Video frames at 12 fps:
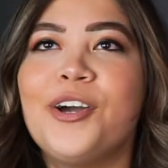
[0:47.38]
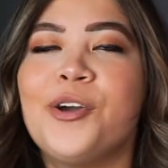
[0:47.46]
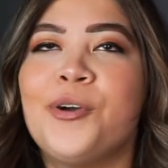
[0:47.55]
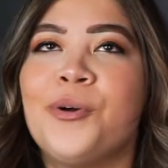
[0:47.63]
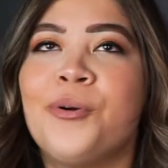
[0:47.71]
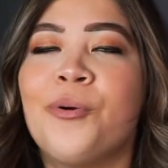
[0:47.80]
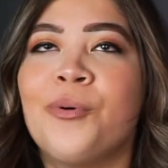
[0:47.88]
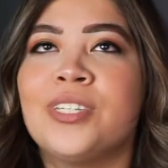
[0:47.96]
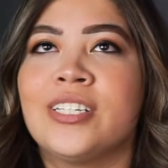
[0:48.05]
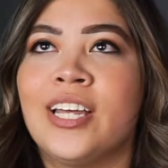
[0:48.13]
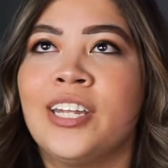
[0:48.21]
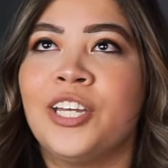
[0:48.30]
who was
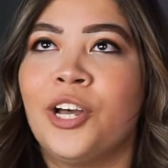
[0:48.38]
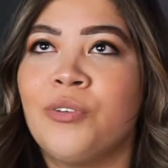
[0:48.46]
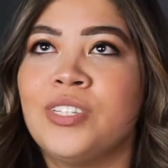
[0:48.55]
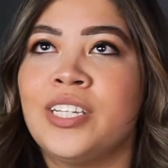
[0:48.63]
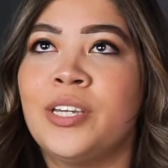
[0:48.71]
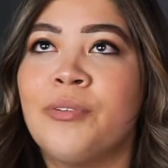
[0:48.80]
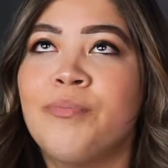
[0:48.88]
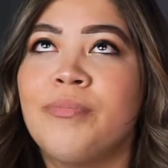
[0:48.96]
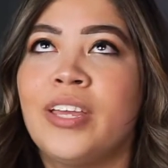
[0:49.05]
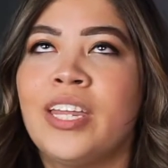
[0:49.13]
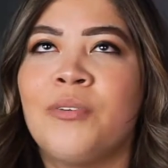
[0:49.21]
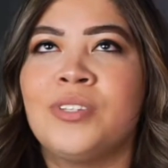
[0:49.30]
attending OC,
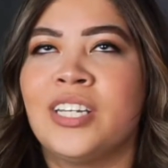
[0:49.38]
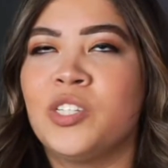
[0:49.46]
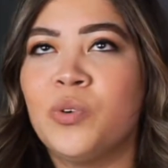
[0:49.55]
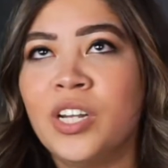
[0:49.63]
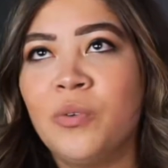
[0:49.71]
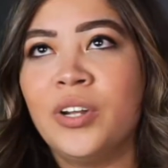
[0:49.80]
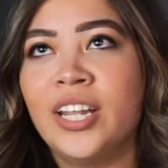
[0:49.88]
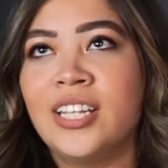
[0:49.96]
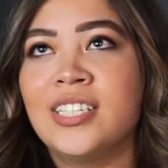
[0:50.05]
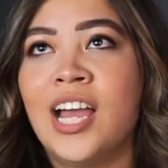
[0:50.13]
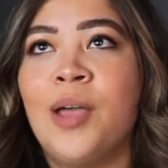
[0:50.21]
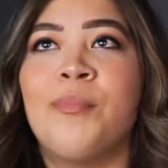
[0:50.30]
and he was like 21 at the
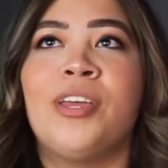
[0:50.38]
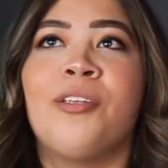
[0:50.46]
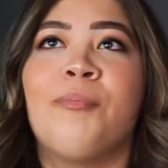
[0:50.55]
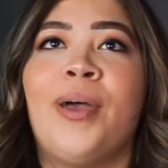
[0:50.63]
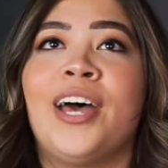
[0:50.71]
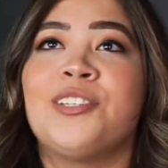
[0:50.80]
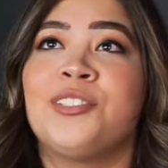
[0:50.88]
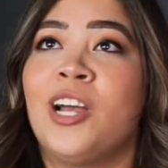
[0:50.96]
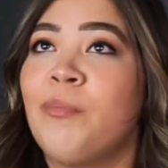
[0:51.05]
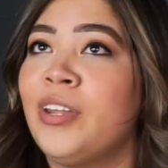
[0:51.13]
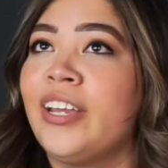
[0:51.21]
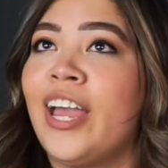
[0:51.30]
time, and Pastor
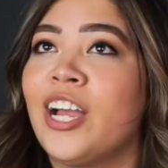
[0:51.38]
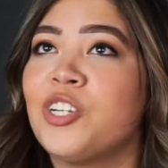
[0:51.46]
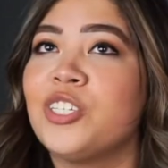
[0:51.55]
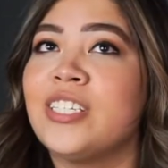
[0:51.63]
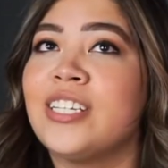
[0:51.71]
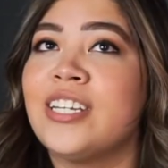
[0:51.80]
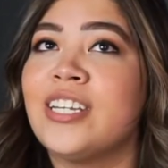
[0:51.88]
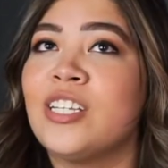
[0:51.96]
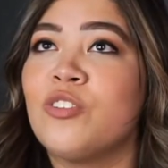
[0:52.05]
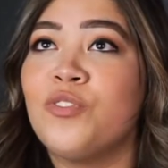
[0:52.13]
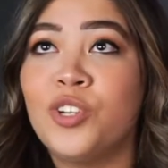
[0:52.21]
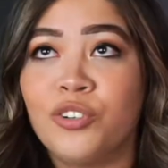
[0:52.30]
Dominic actually did
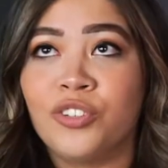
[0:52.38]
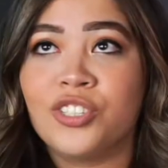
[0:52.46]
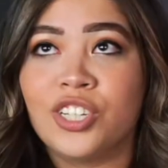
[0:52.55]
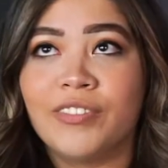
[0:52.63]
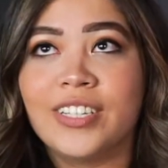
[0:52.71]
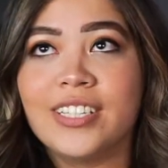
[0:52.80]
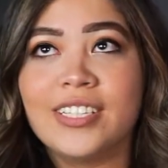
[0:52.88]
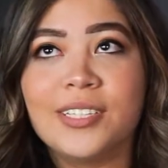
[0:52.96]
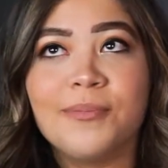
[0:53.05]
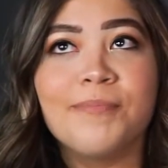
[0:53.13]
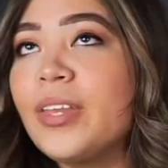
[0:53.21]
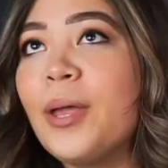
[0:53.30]
his funeral service.
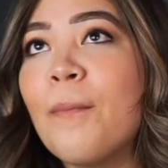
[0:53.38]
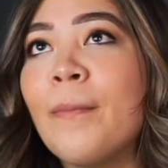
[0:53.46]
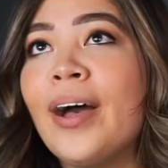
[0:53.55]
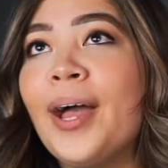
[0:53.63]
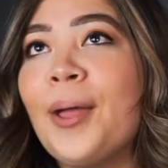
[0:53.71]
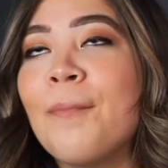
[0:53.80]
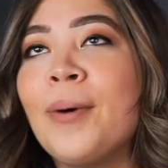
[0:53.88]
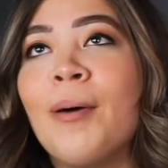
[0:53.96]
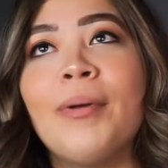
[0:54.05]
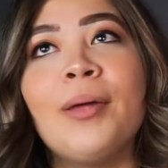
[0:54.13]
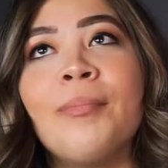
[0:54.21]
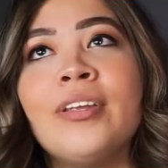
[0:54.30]
My
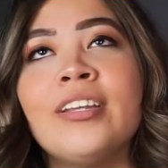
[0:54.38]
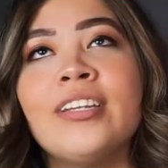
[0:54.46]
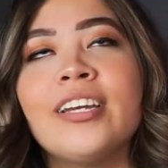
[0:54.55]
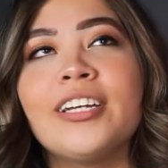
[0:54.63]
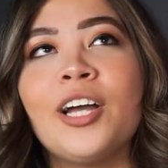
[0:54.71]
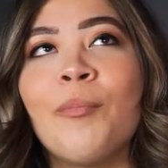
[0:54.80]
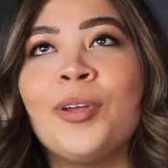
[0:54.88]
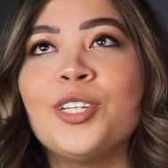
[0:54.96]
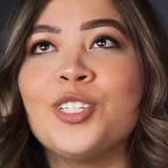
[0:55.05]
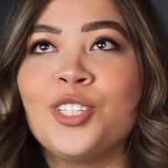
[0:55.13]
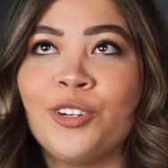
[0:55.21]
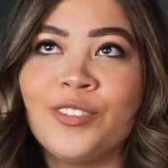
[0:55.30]
mom had been coming
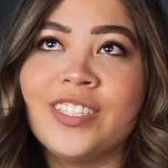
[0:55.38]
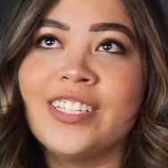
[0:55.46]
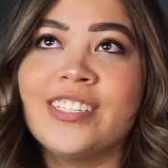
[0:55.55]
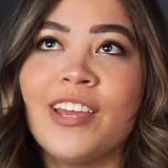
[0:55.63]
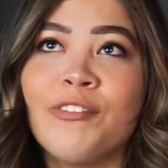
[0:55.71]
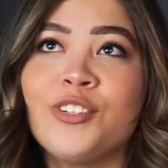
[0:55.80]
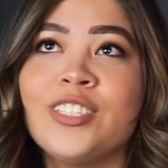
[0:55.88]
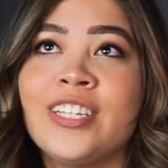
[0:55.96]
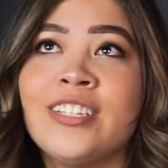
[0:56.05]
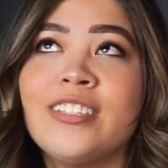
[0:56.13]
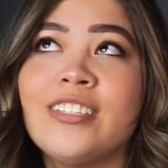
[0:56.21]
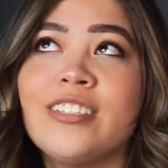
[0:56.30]
to services ever
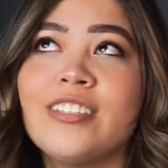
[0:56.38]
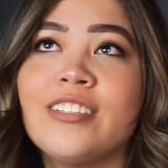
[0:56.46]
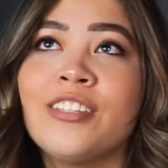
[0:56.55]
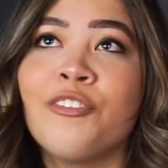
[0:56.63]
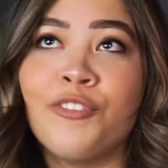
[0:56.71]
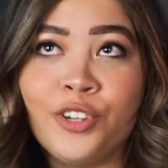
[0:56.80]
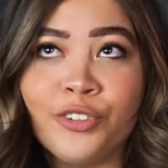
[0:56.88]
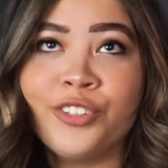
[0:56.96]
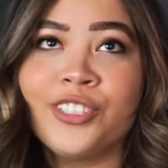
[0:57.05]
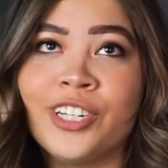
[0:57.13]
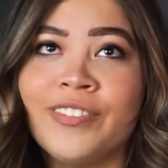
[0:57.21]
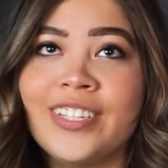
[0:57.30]
since the
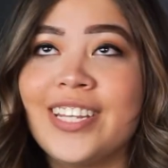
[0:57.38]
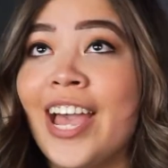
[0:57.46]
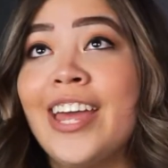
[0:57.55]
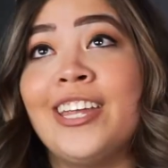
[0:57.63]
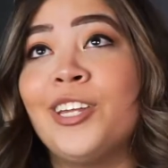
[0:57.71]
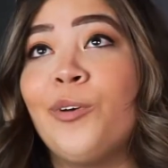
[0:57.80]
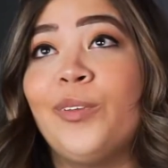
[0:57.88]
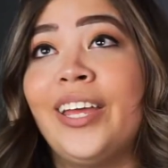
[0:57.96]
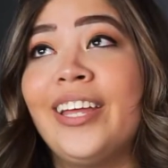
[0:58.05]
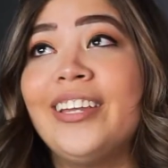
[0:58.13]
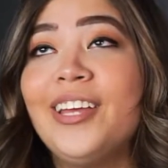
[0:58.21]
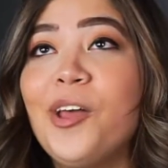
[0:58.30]
funeral service. I didn't know that,